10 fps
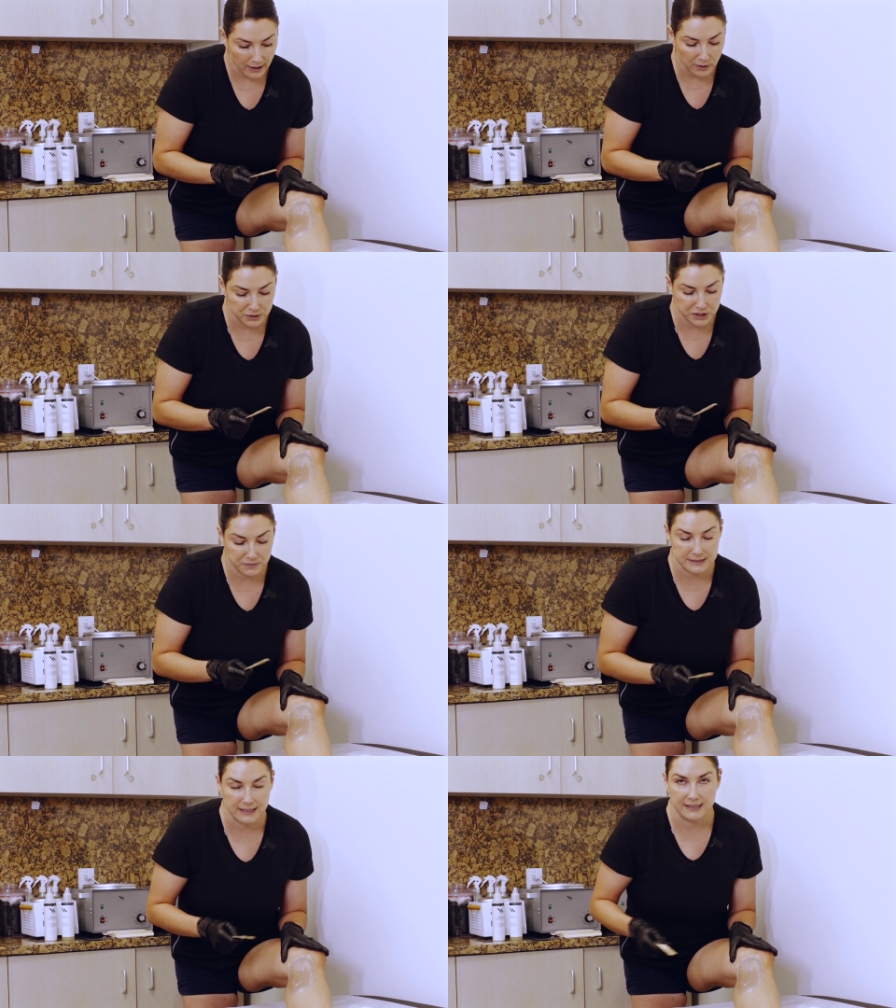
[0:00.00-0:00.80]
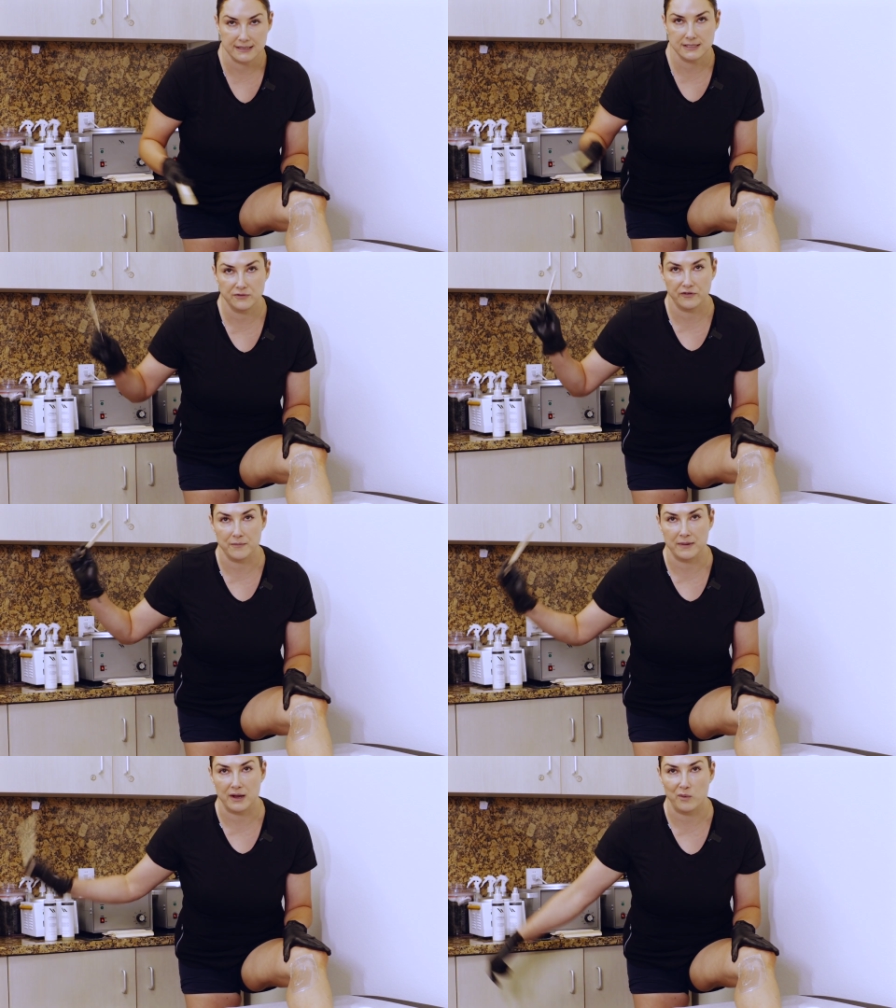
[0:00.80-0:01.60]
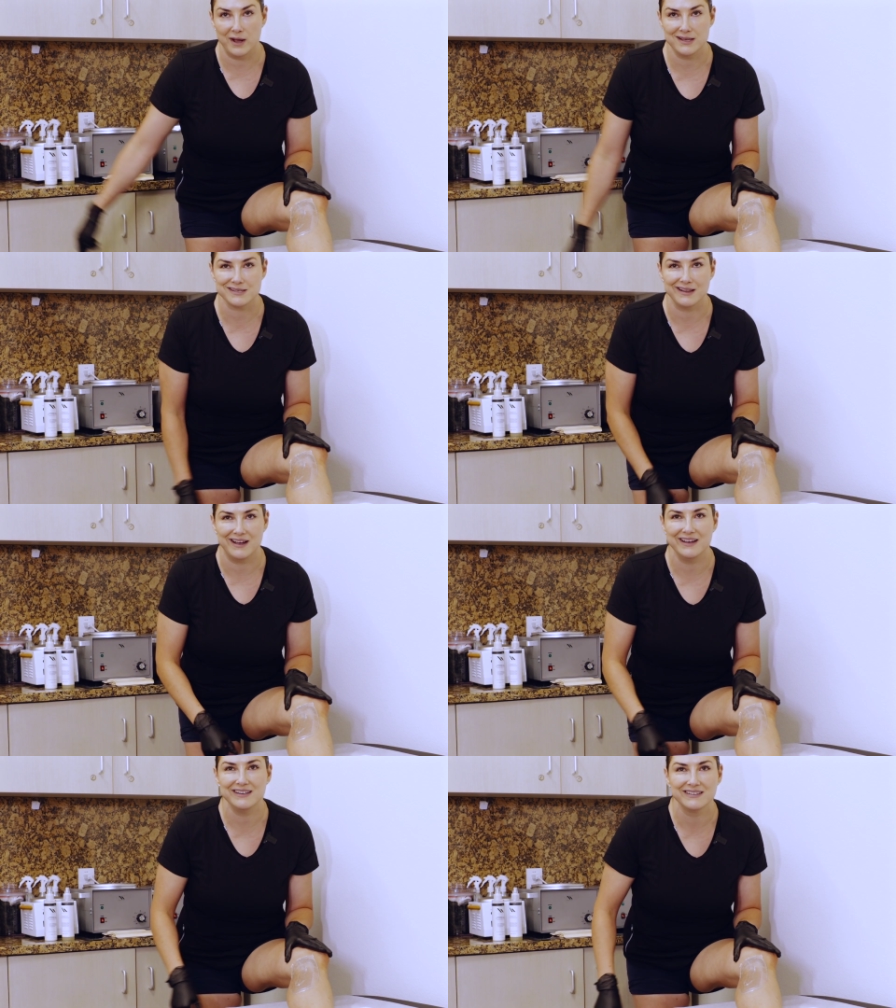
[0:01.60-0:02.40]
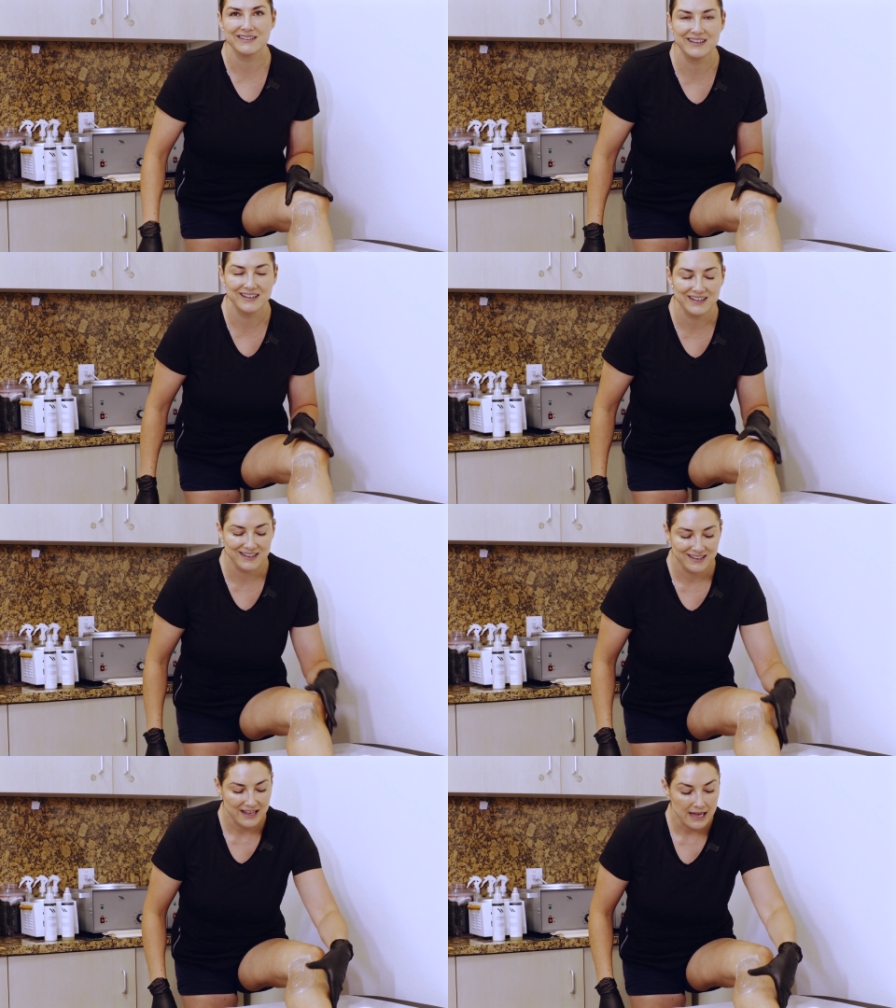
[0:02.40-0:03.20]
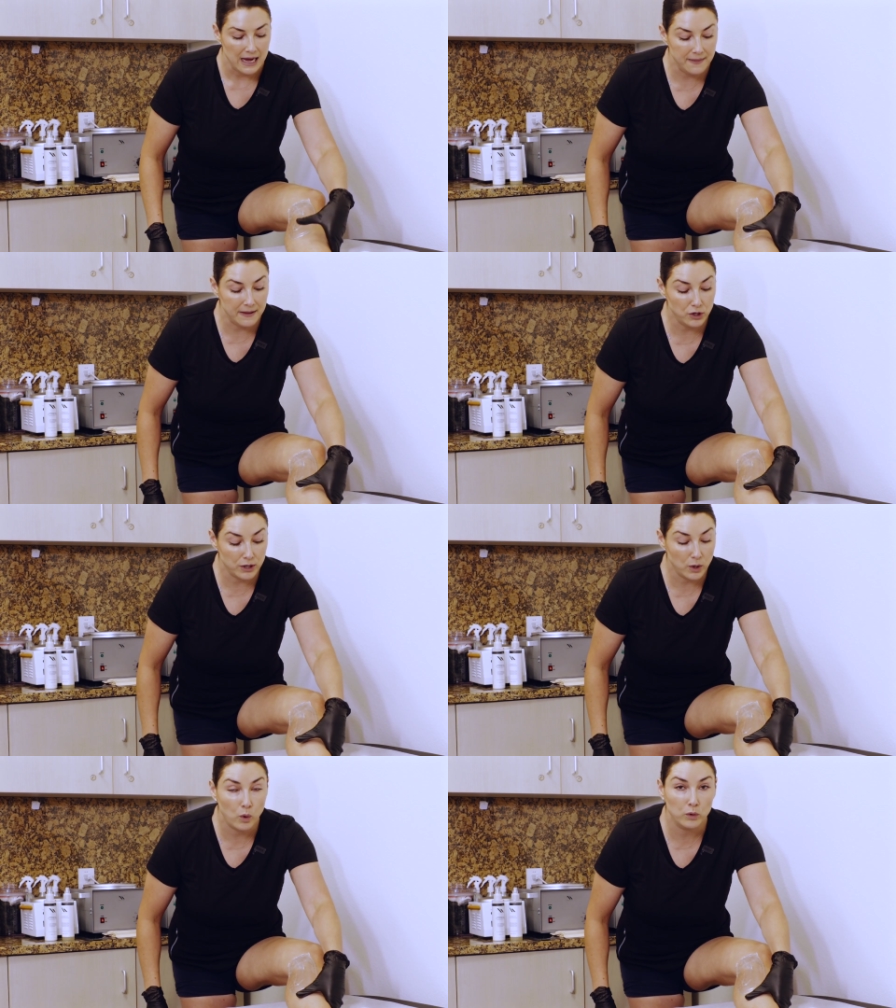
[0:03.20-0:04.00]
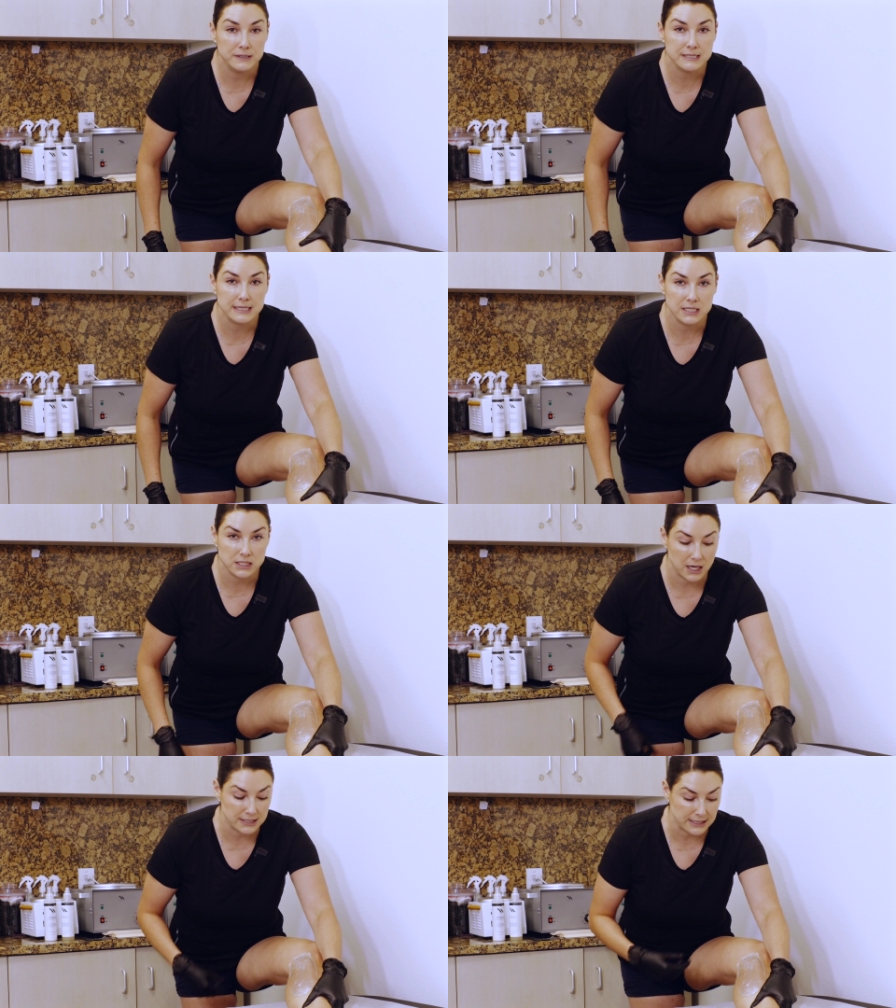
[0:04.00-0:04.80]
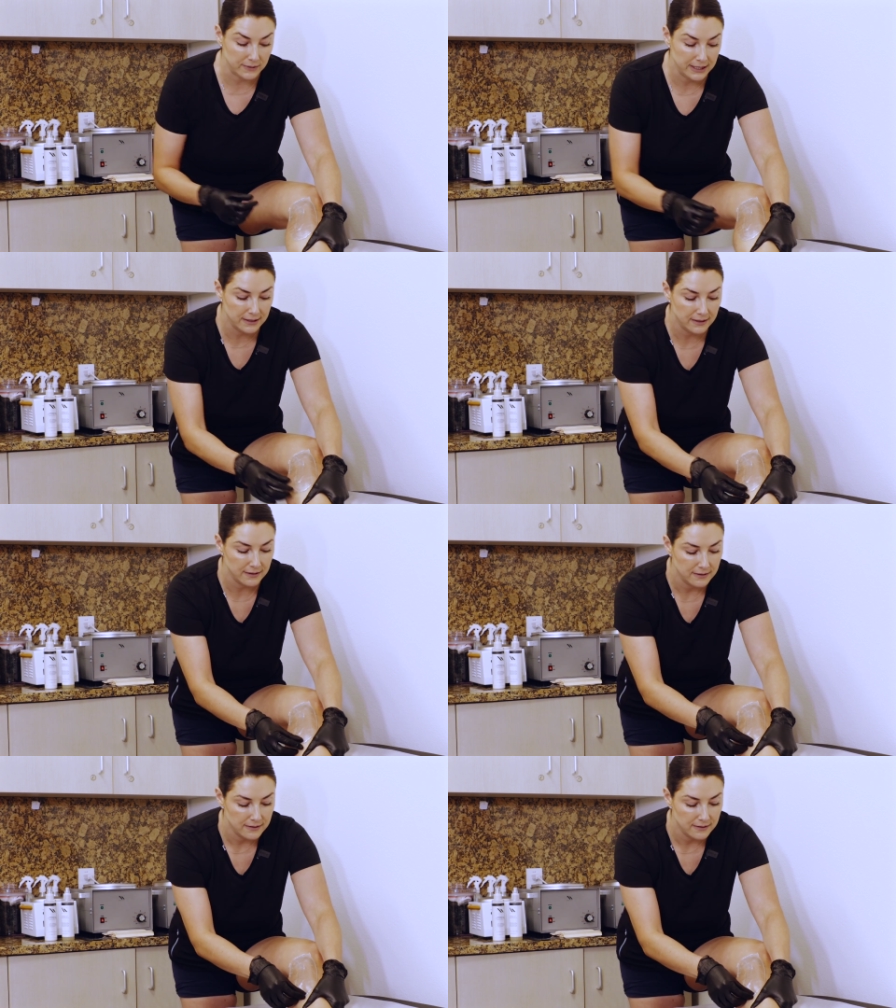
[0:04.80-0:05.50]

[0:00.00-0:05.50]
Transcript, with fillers: I wish it was that easy for my waistline. And then you're gonna hold the skin taut down here,